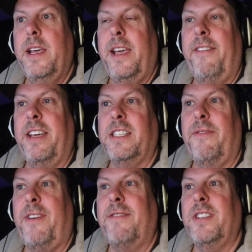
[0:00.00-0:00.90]
If it gets
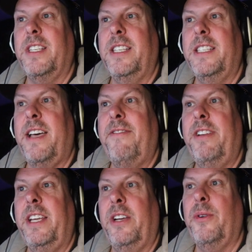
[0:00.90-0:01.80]
to
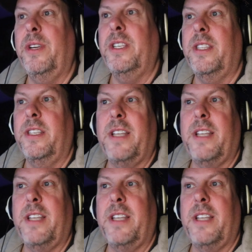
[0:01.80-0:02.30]
567, increase the